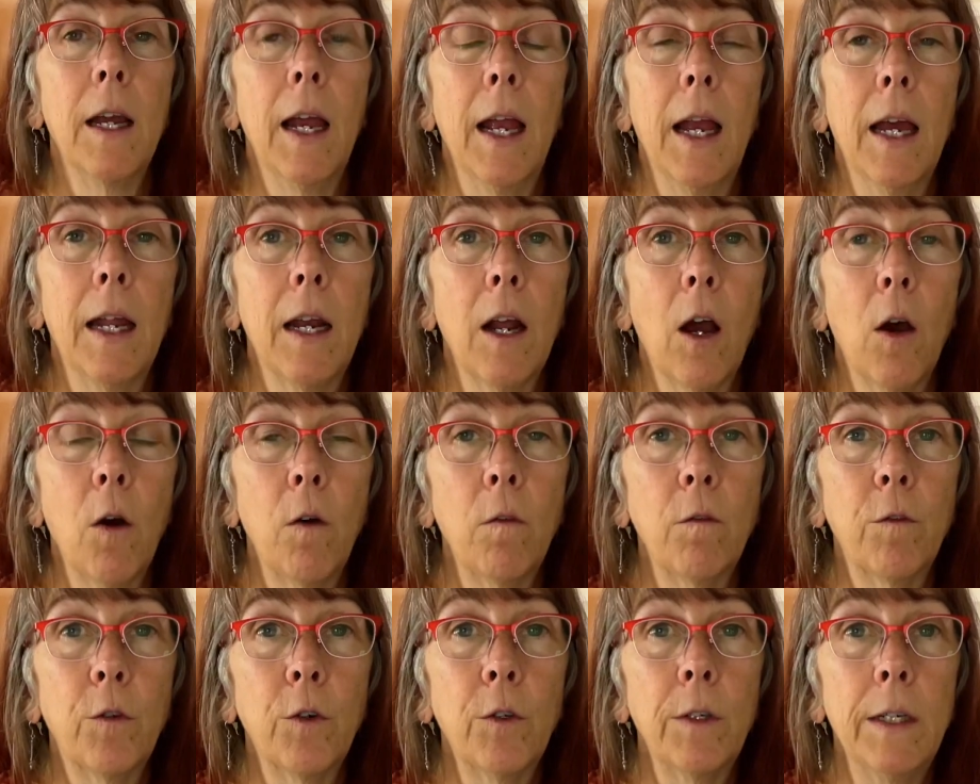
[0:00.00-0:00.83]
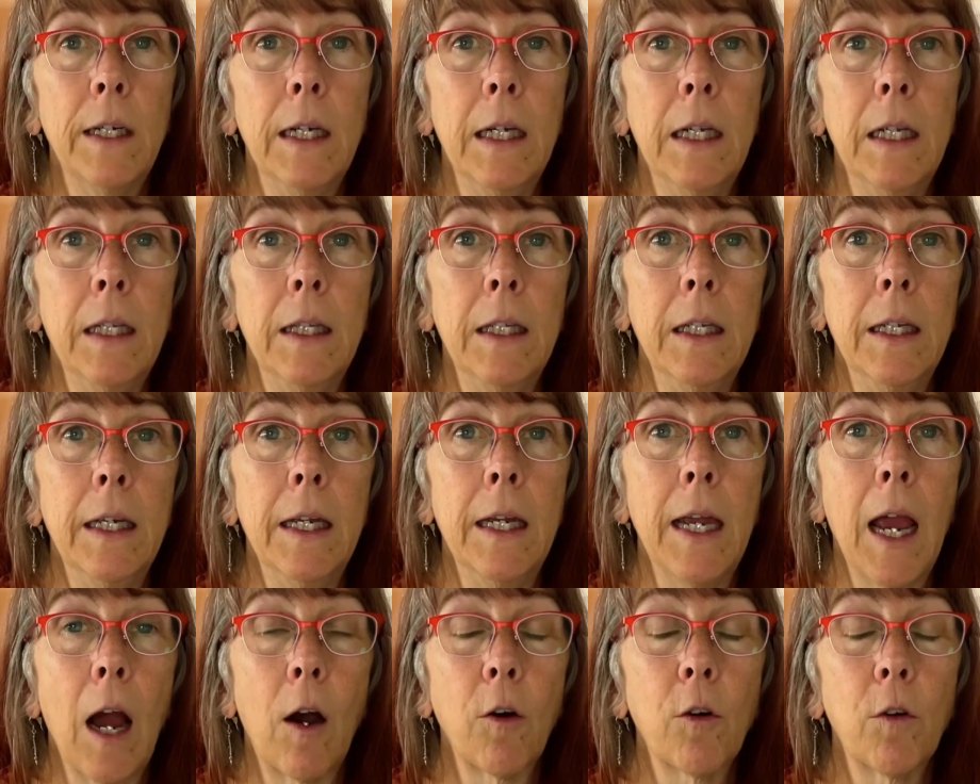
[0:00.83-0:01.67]
And hopefully
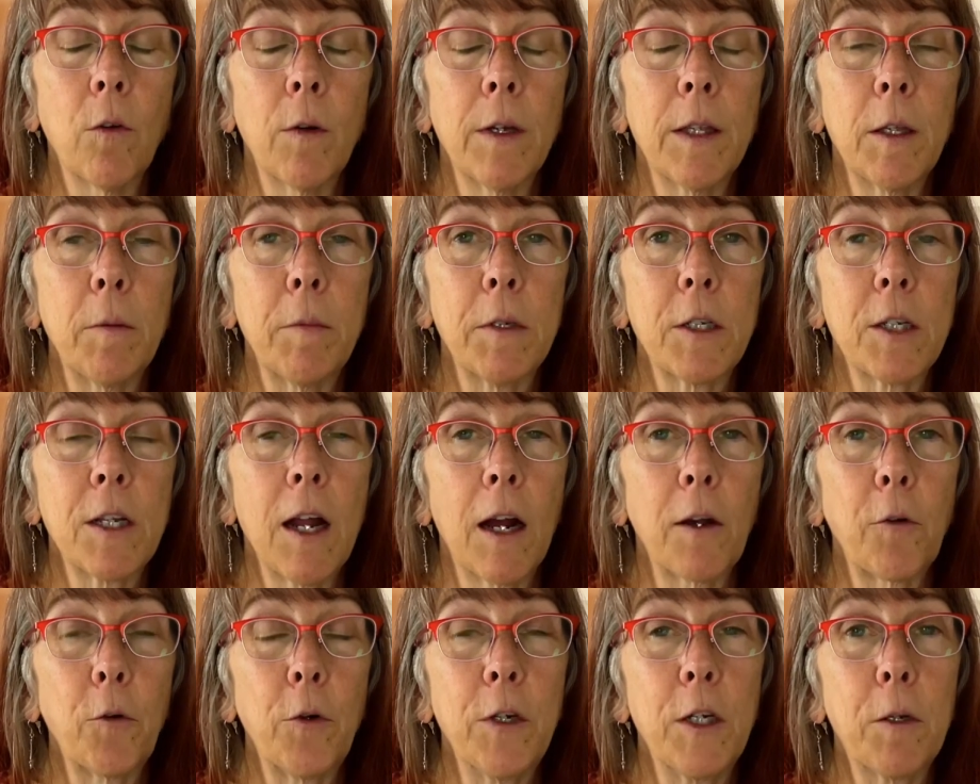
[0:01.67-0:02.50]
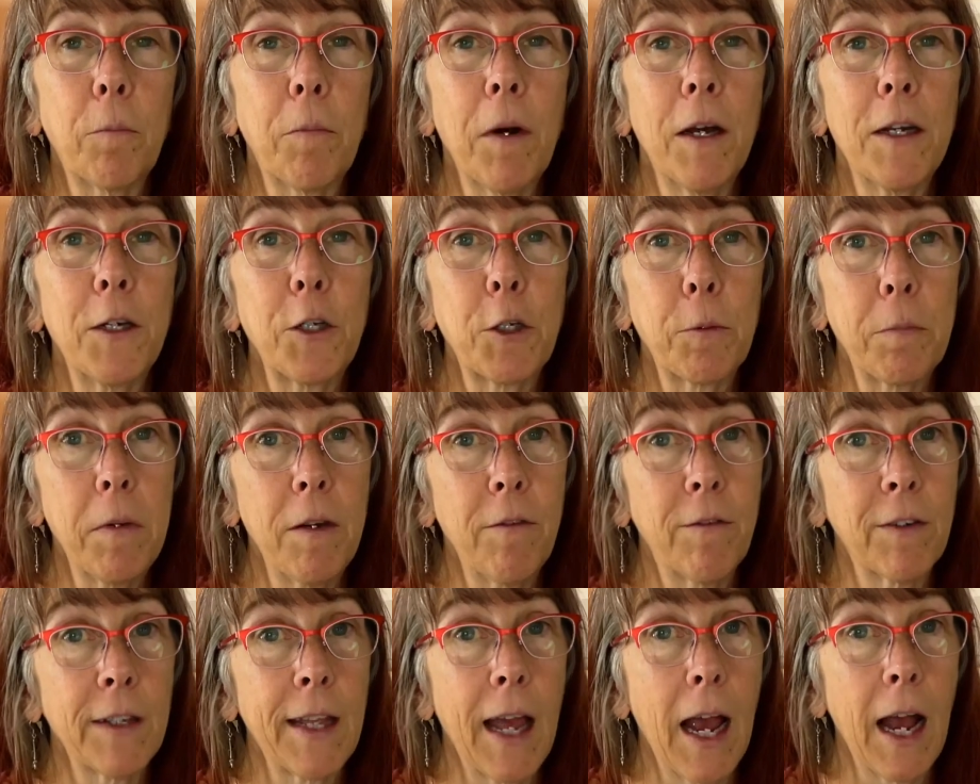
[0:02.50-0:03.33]
the algorithm is not going to punish me
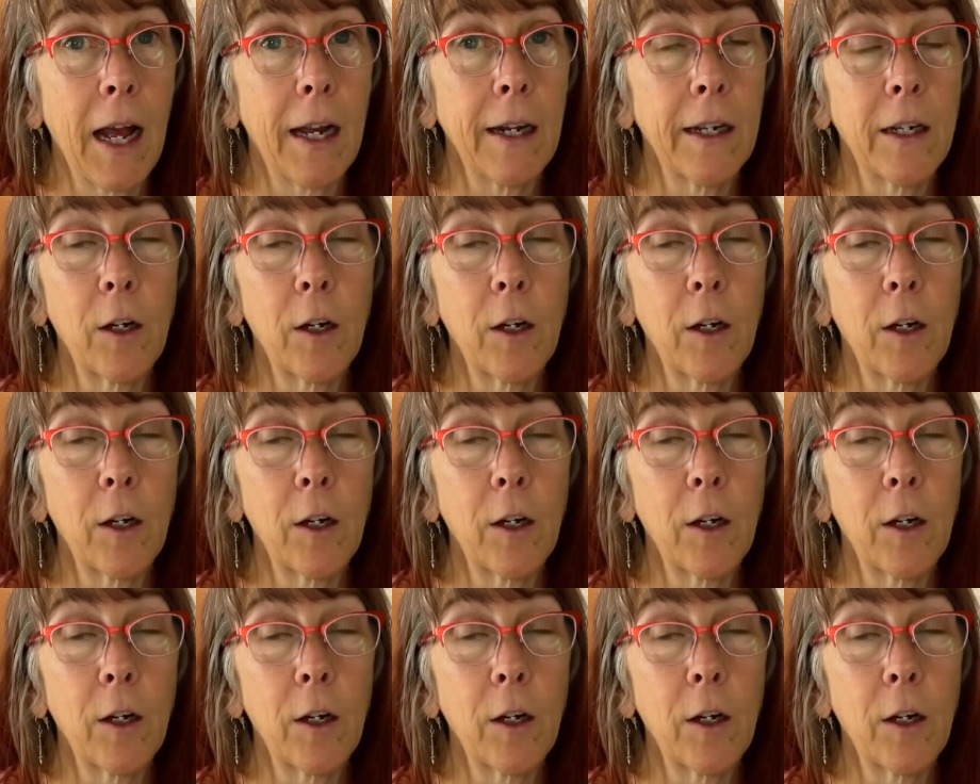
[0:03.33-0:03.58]
for that.